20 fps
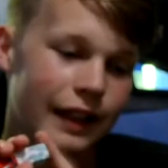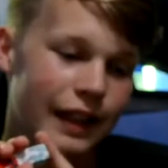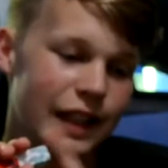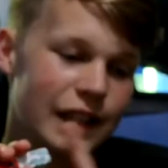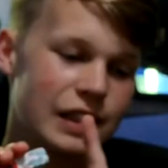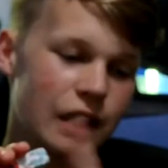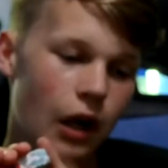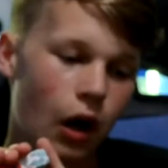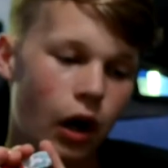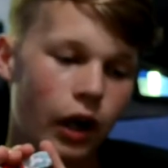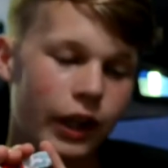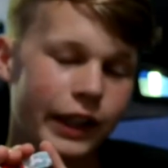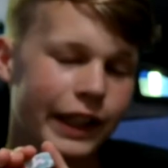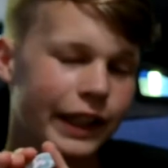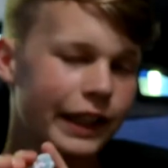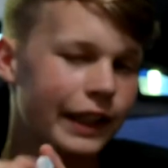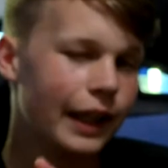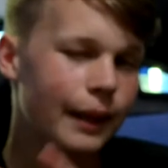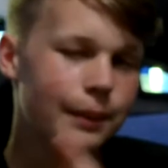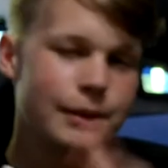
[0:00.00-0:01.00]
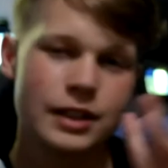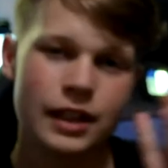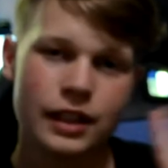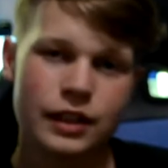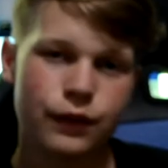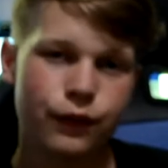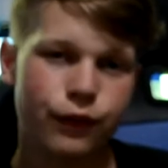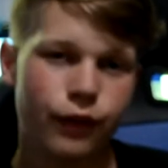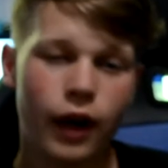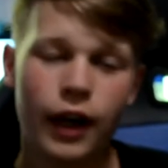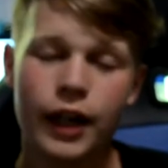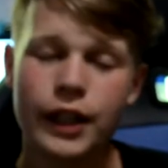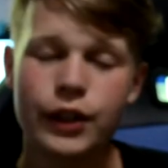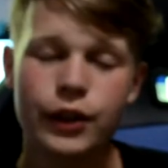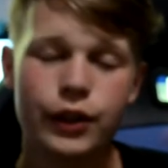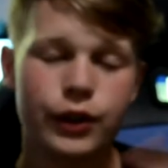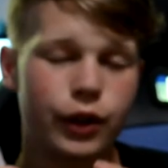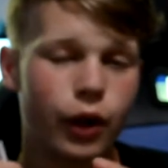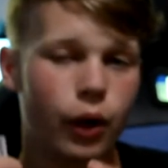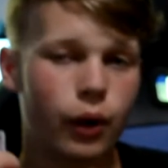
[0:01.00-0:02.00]
these art keycaps, that's fine. You
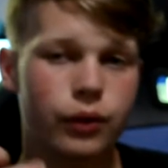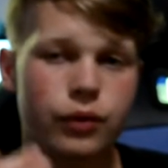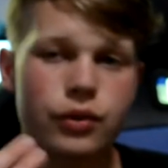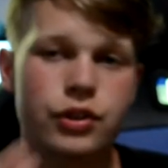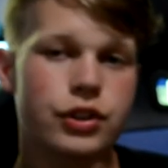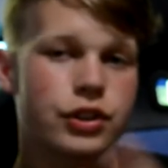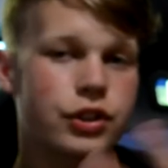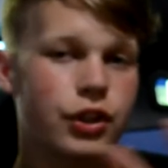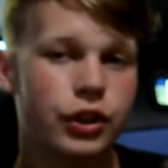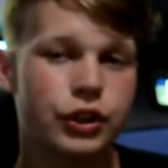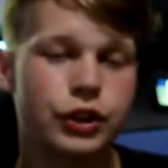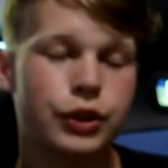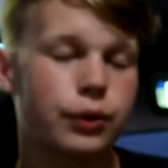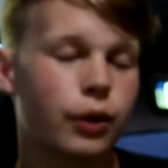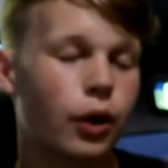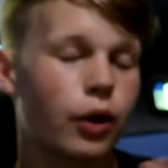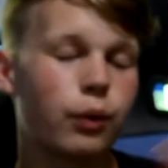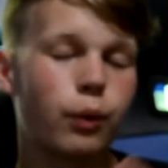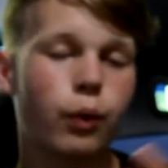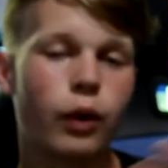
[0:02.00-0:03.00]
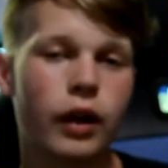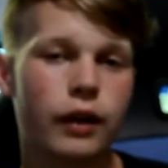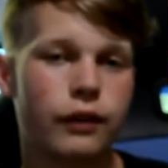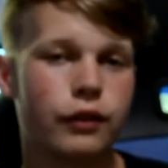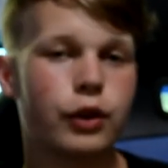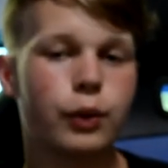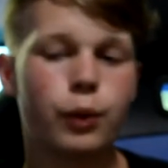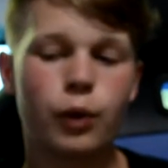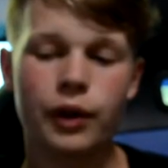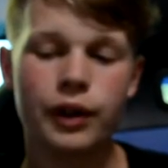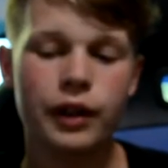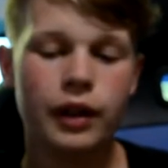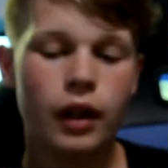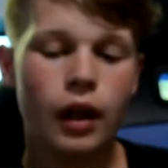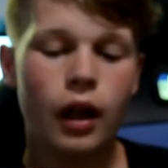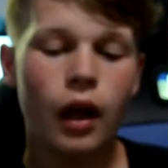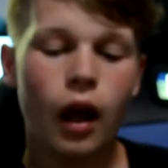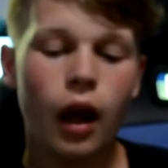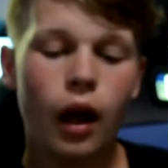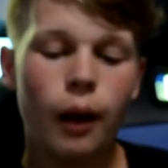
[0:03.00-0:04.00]
can go and search your own, whatever you want.
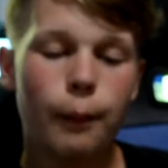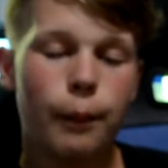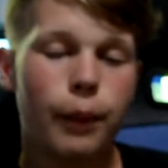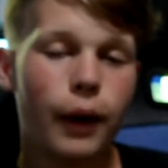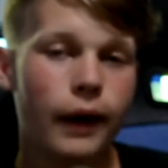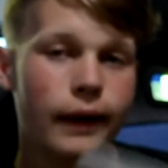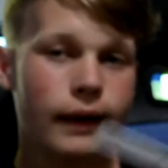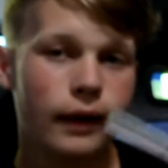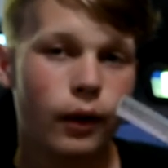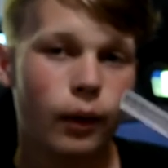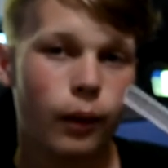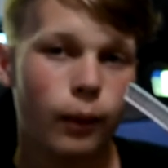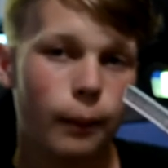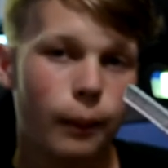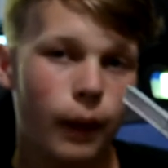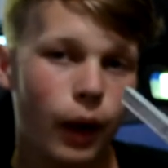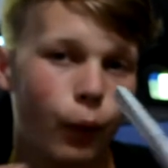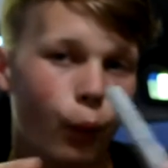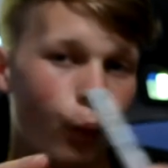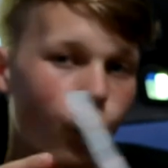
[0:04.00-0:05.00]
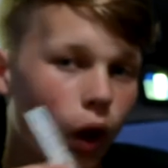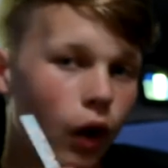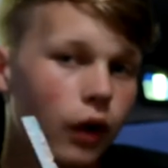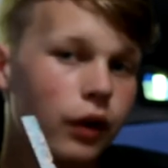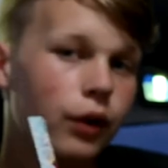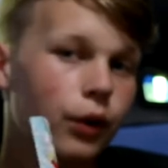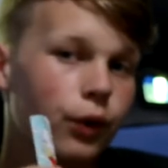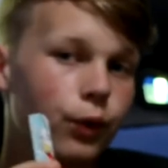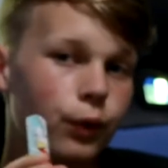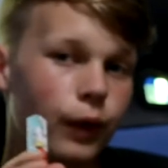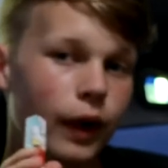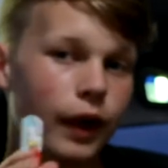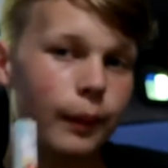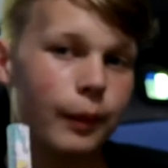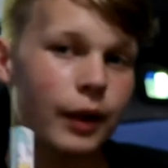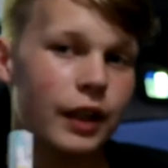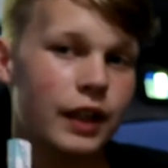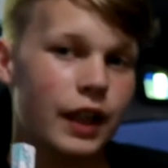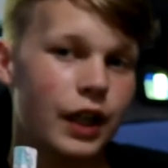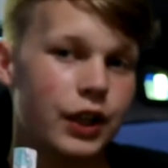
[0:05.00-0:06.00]
But my one
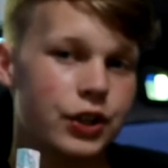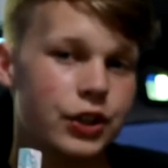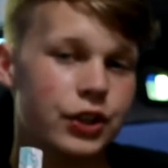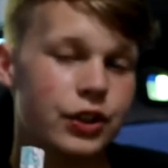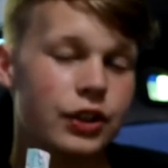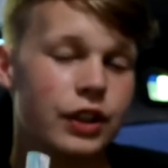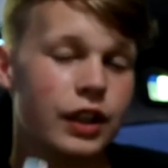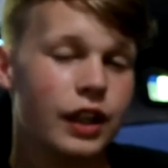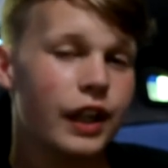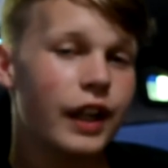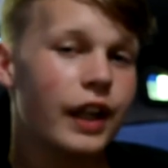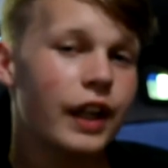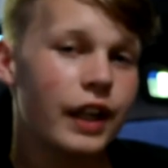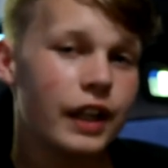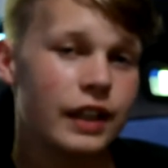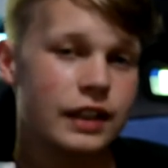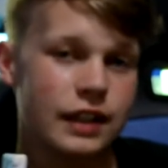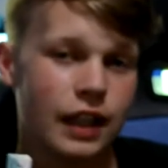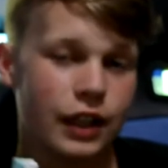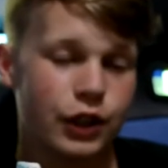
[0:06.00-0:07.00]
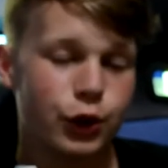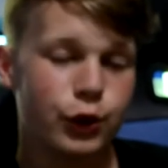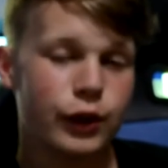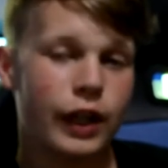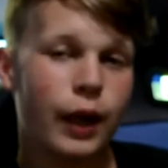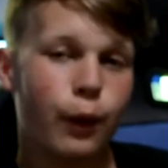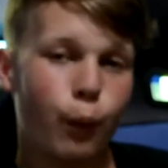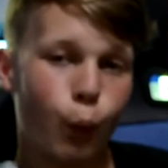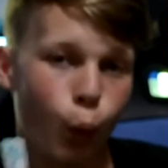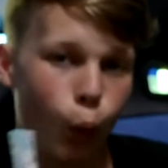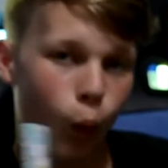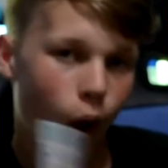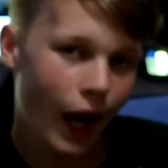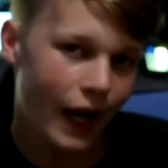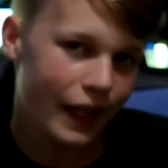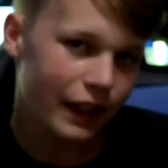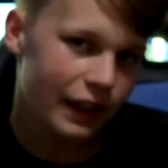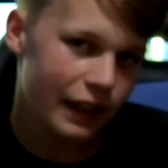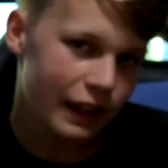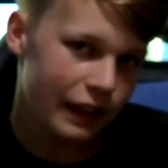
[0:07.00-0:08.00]
recommendation is that you get
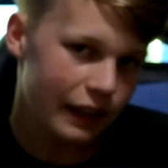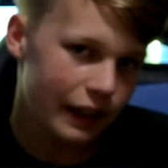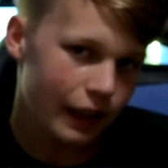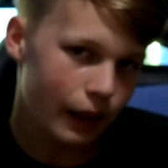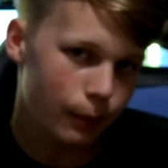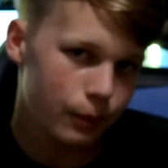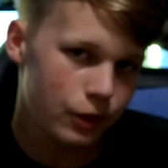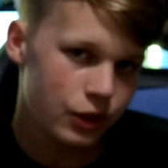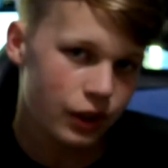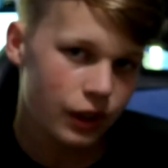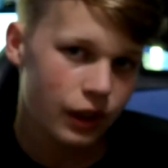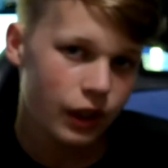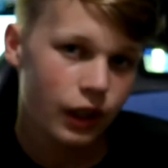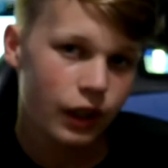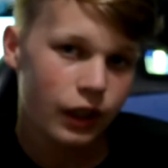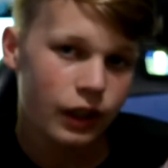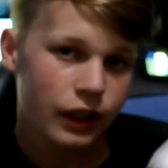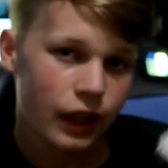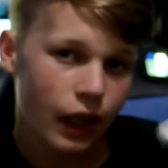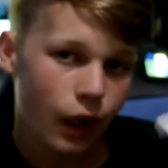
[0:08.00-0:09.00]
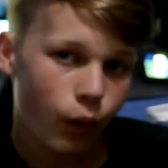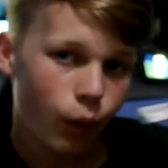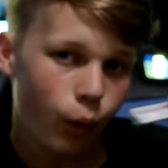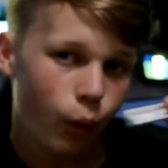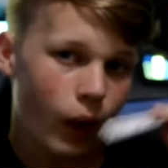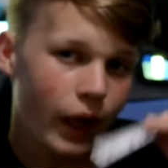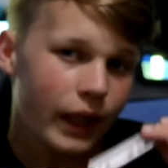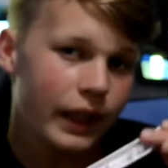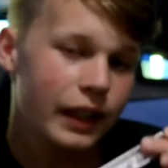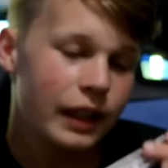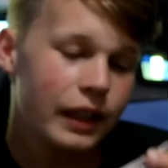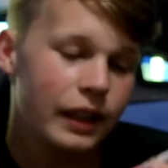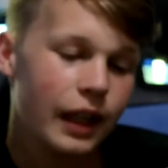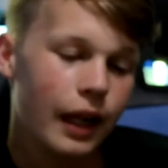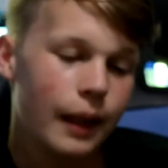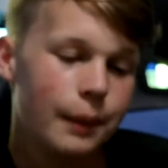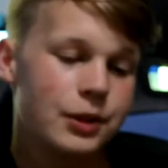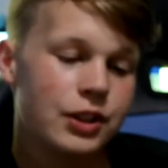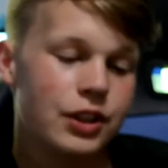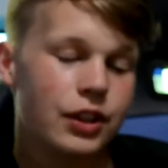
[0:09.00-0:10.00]
white keycaps. Now, white
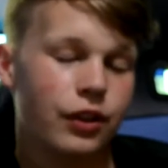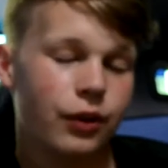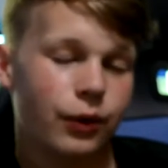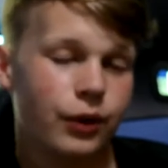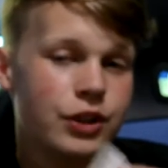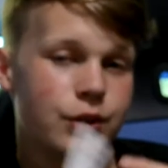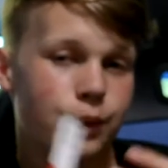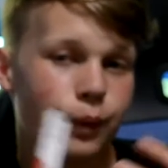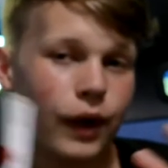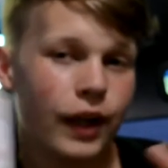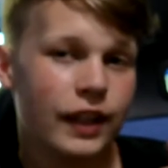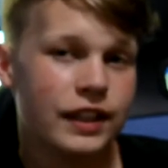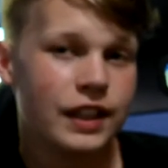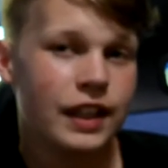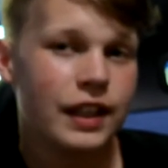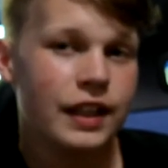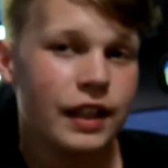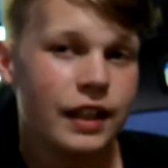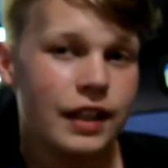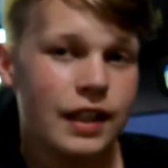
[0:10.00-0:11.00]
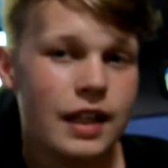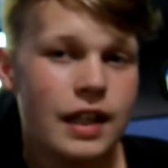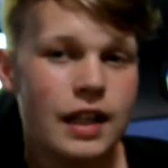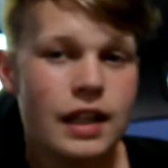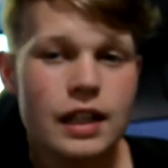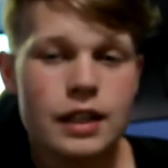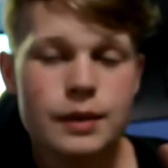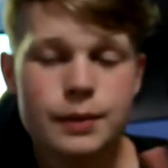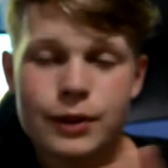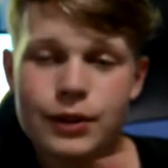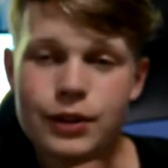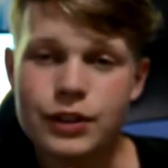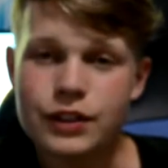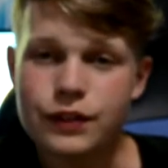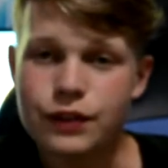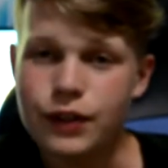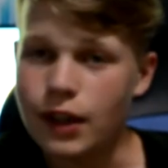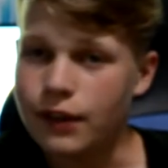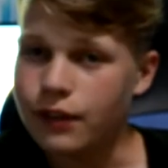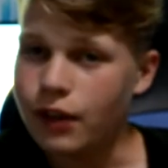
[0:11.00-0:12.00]
keycaps, the reason why I say that is because
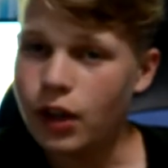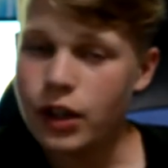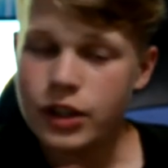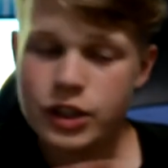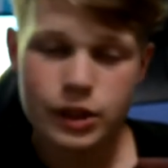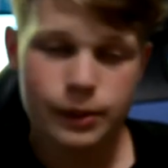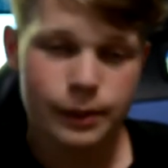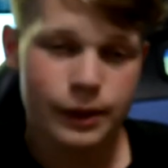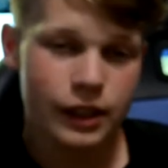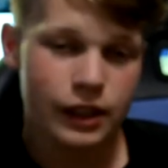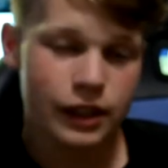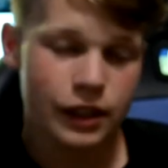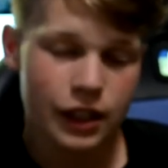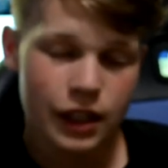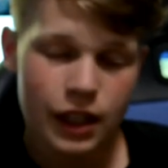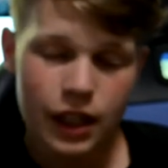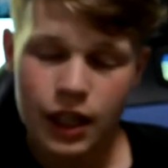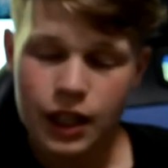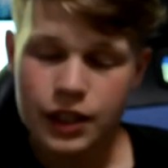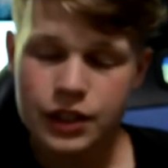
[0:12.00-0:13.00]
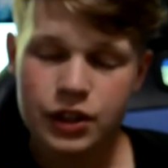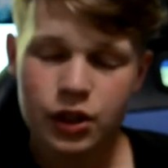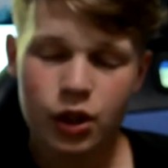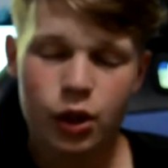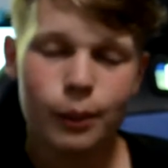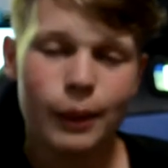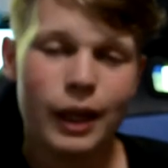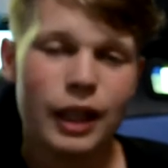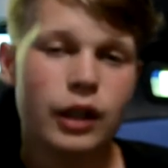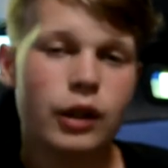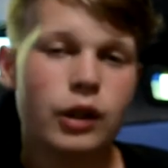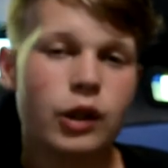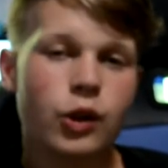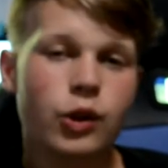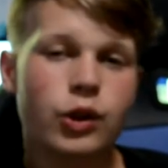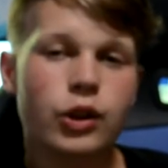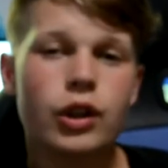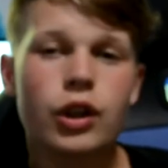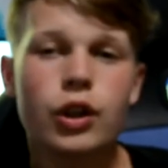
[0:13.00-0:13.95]
if you have RGB, it's going to make it look